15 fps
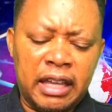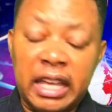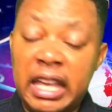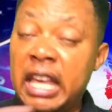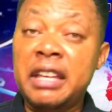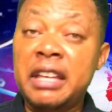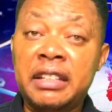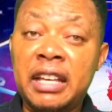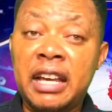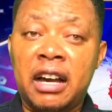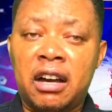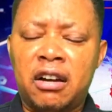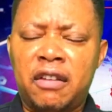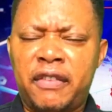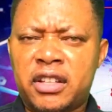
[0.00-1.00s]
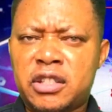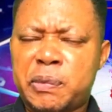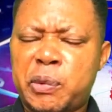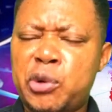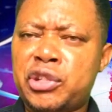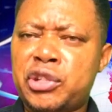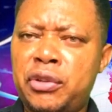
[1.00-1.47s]
area of
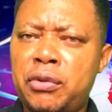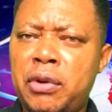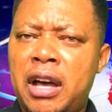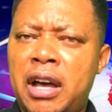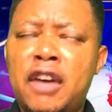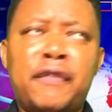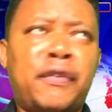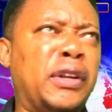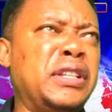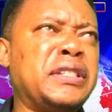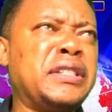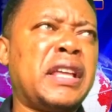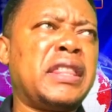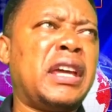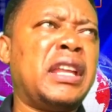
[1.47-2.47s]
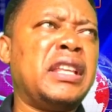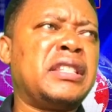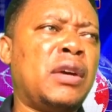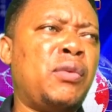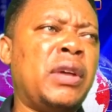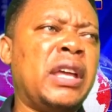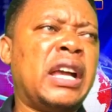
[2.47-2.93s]
exposure you are. For instance, there is
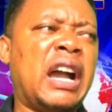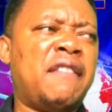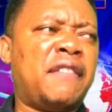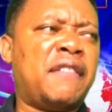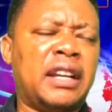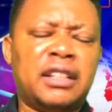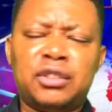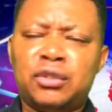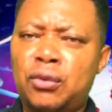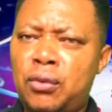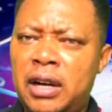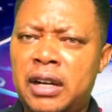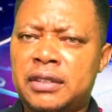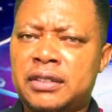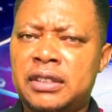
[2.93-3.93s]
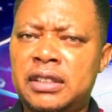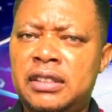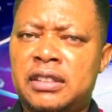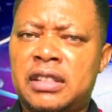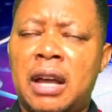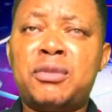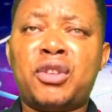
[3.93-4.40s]
the way governance works
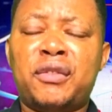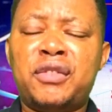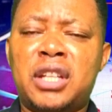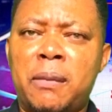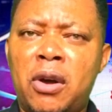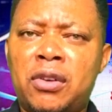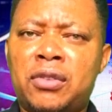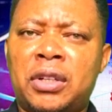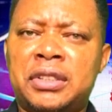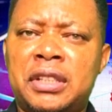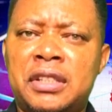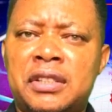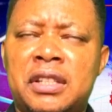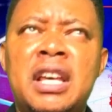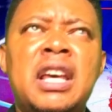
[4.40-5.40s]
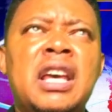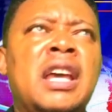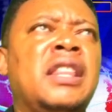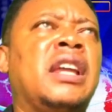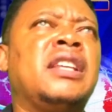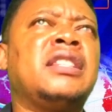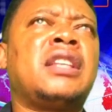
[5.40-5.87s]
in terms of democracies.
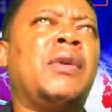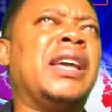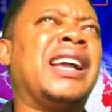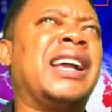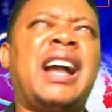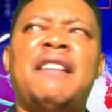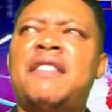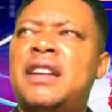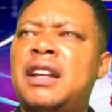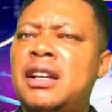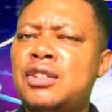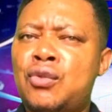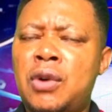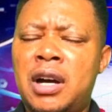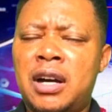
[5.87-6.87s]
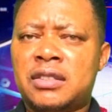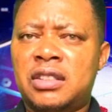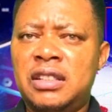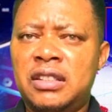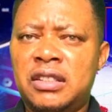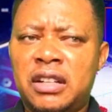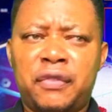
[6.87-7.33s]
There is the way governance works
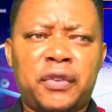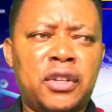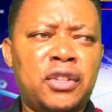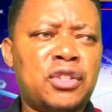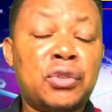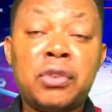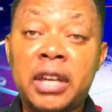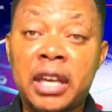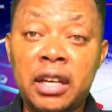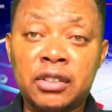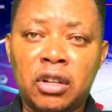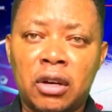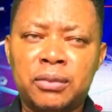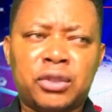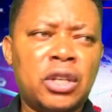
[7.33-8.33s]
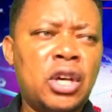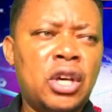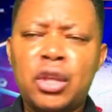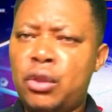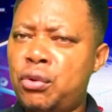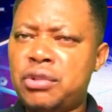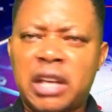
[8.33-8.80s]
in reference to kingdoms.
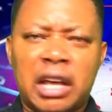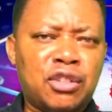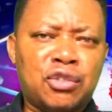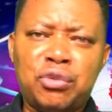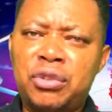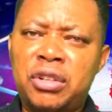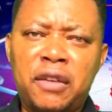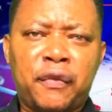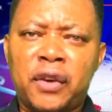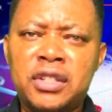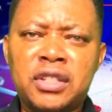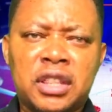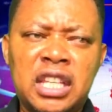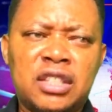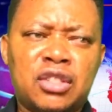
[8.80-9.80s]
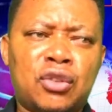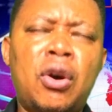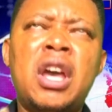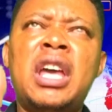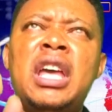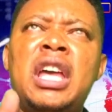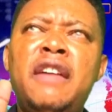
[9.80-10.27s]
Those are two different things.
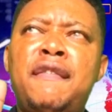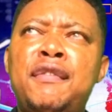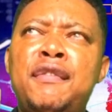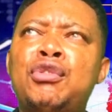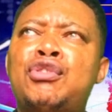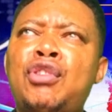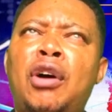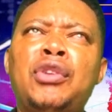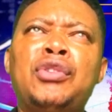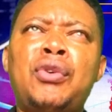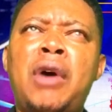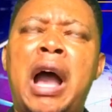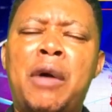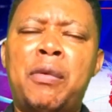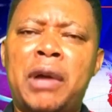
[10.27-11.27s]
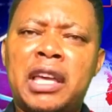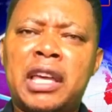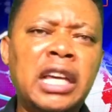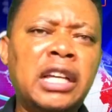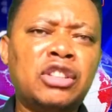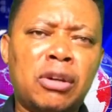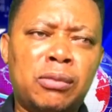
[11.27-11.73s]
So if you don't know how a
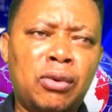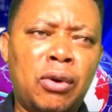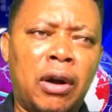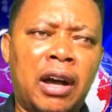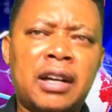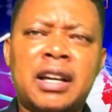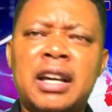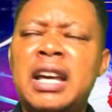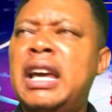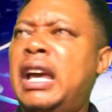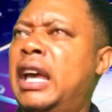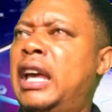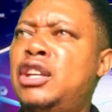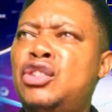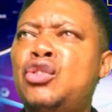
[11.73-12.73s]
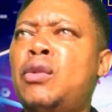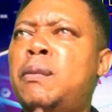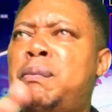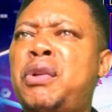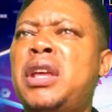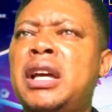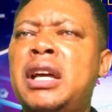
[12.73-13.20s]
kingdom works and you
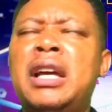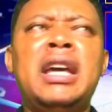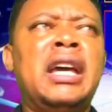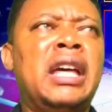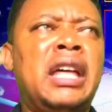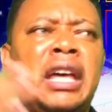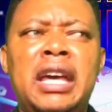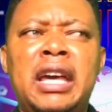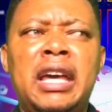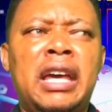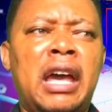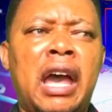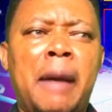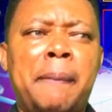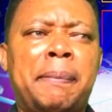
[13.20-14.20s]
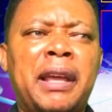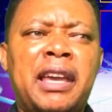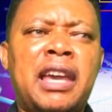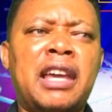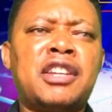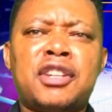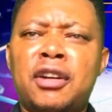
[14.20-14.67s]
bring
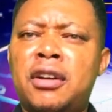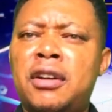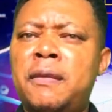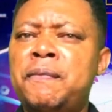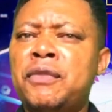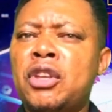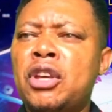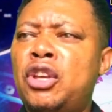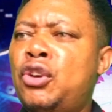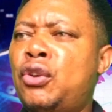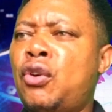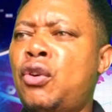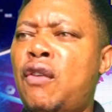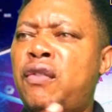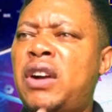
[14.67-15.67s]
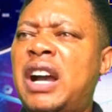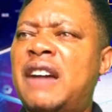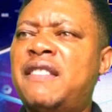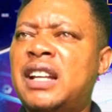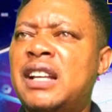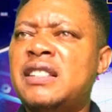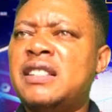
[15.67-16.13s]
application, you know, of
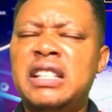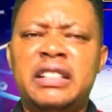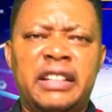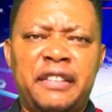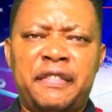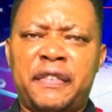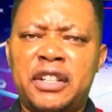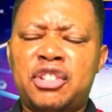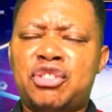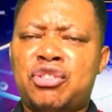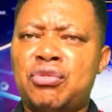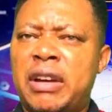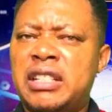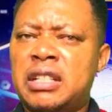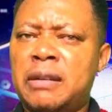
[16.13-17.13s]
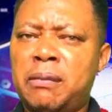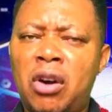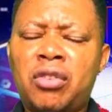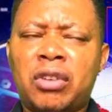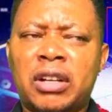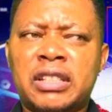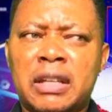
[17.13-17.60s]
governance in reference to a
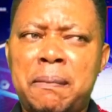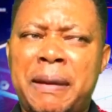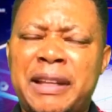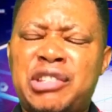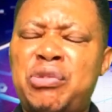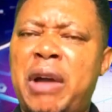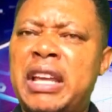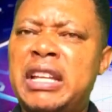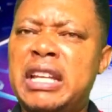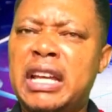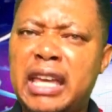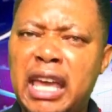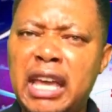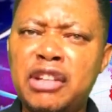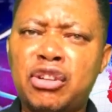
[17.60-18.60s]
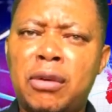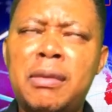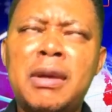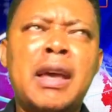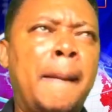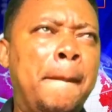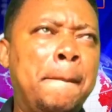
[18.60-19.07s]
democracy, but you are in a
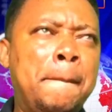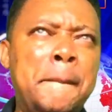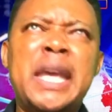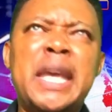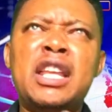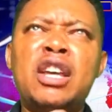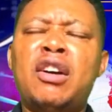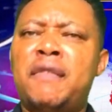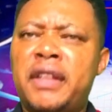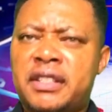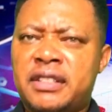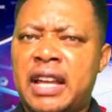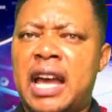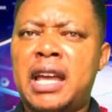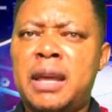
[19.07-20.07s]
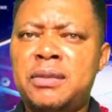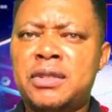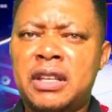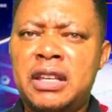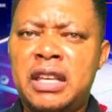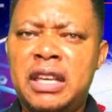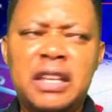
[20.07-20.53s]
kingdom, many of the
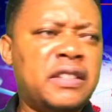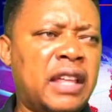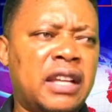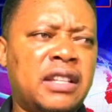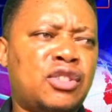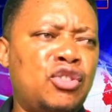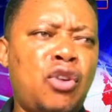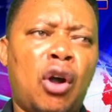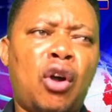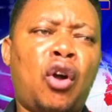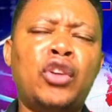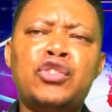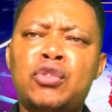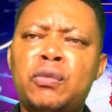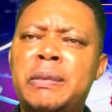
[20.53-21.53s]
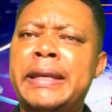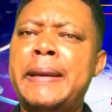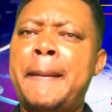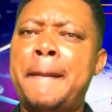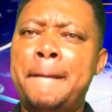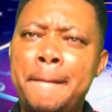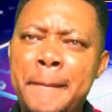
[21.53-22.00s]
times is that you are going to
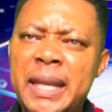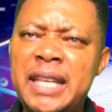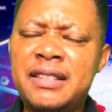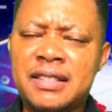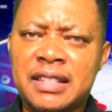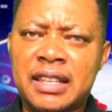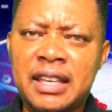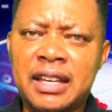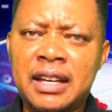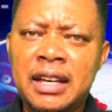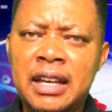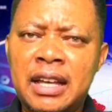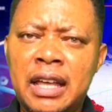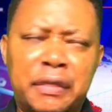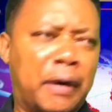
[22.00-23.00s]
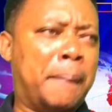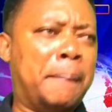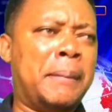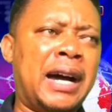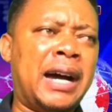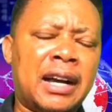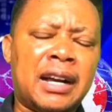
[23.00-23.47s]
be missing the
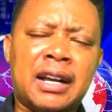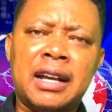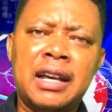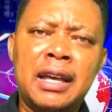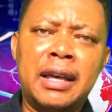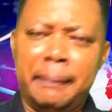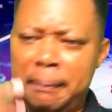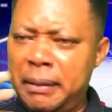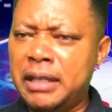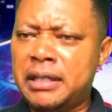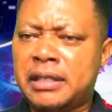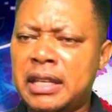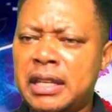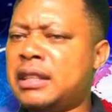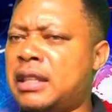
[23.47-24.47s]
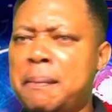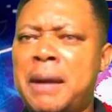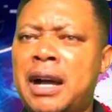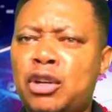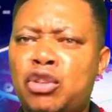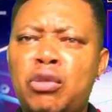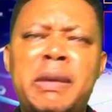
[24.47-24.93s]
mark. Missing the
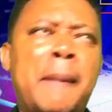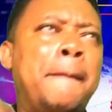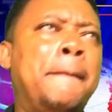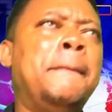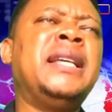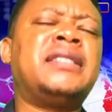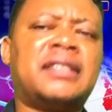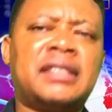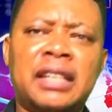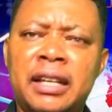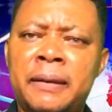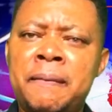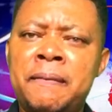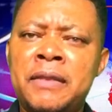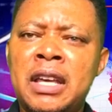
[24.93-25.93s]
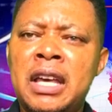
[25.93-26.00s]
mark. You'll be missing